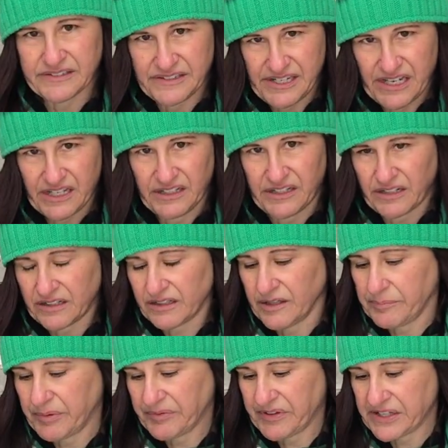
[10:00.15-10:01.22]
take a little
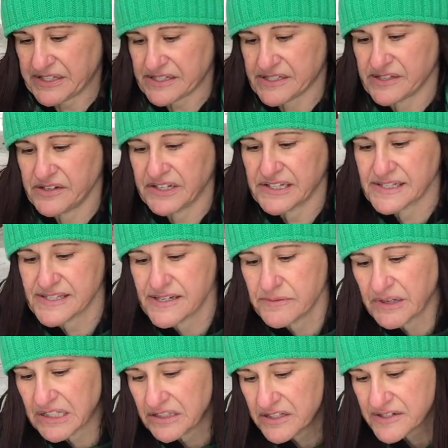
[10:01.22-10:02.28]
clip of this so you can see
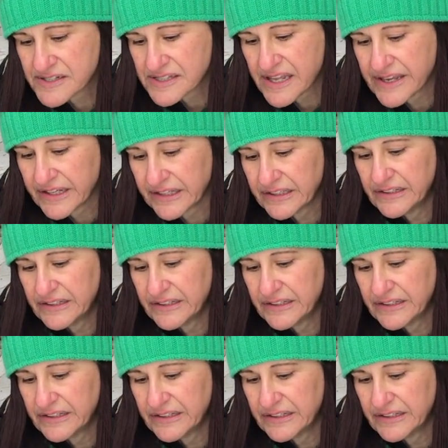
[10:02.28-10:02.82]
what it looks like.